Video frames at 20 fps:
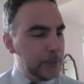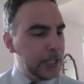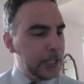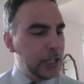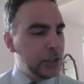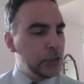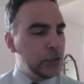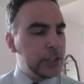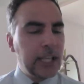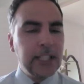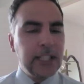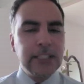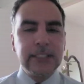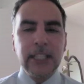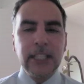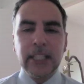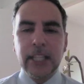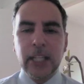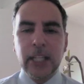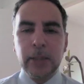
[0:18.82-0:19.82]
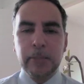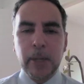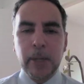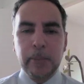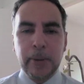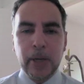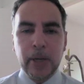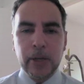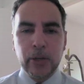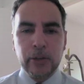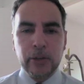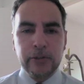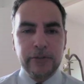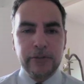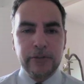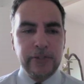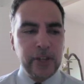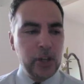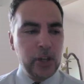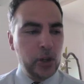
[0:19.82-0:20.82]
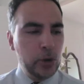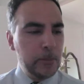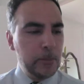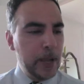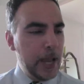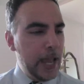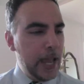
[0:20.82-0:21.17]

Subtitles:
Can you tell us a little bit about your film